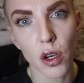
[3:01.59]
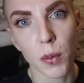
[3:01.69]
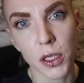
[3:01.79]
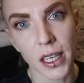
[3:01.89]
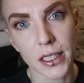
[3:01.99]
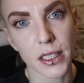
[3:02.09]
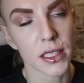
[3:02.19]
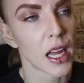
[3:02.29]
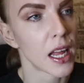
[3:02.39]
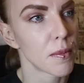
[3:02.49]
your comment
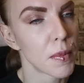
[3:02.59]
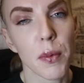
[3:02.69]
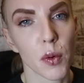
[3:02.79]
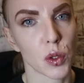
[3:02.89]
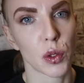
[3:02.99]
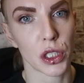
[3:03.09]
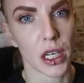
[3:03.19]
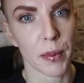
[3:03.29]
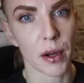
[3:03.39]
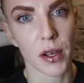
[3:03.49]
sections and people will talk
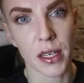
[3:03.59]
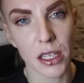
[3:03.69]
shit about you.